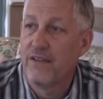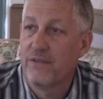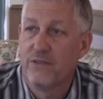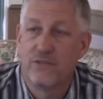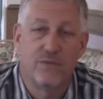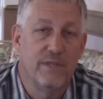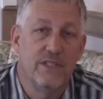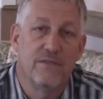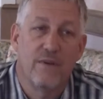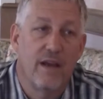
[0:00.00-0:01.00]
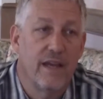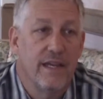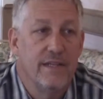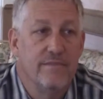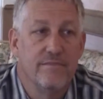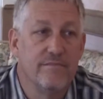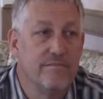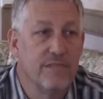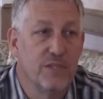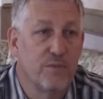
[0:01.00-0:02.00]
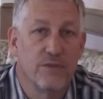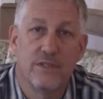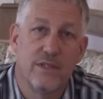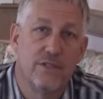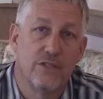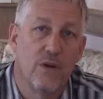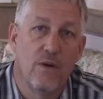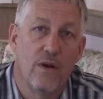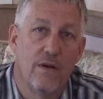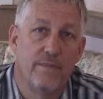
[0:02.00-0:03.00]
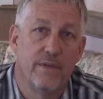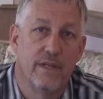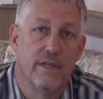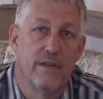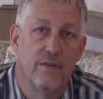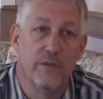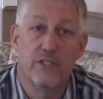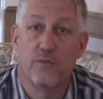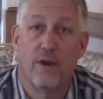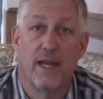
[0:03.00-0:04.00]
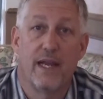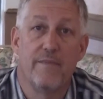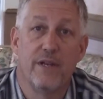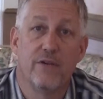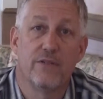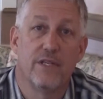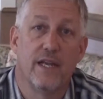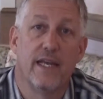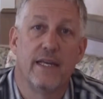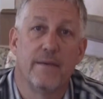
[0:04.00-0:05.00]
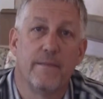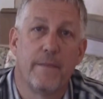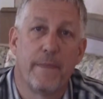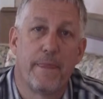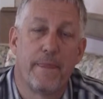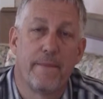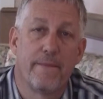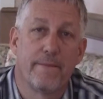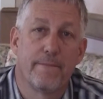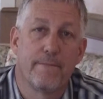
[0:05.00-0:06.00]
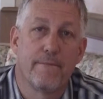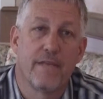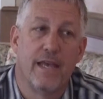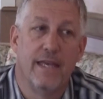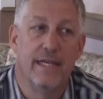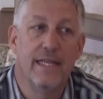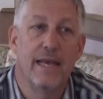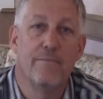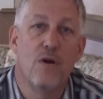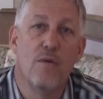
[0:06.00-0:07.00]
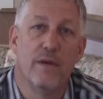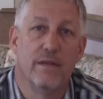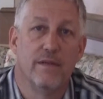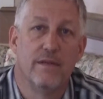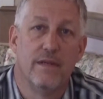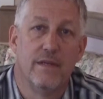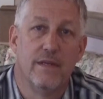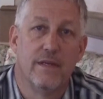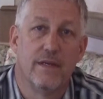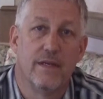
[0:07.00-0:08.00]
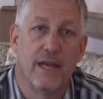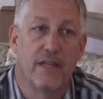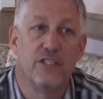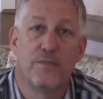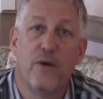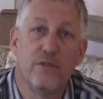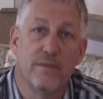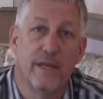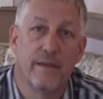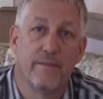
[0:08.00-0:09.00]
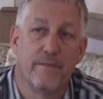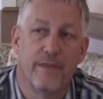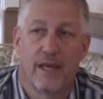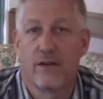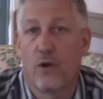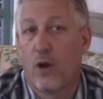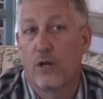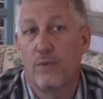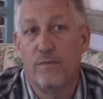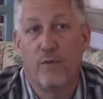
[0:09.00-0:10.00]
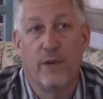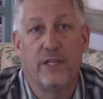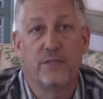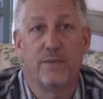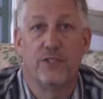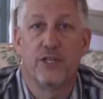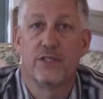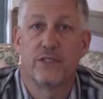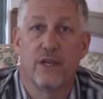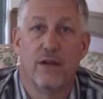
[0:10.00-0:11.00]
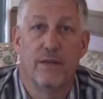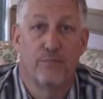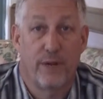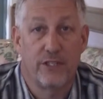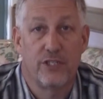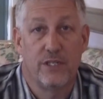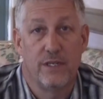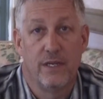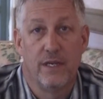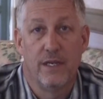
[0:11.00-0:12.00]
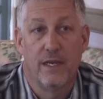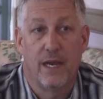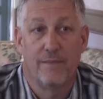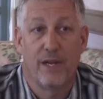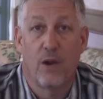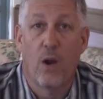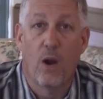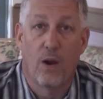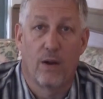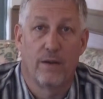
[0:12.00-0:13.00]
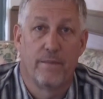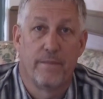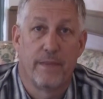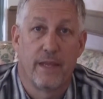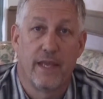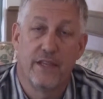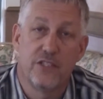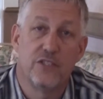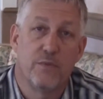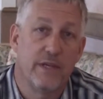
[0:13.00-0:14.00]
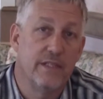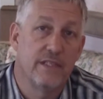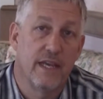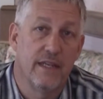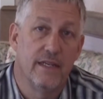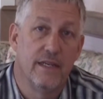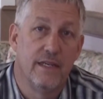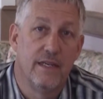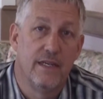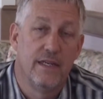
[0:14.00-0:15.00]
Father, is there a reason why this person didn't show up and a reason why I'm here today? And in that moment, God spoke to me. Not an audible voice, but just an impression on my heart. And this is what he said.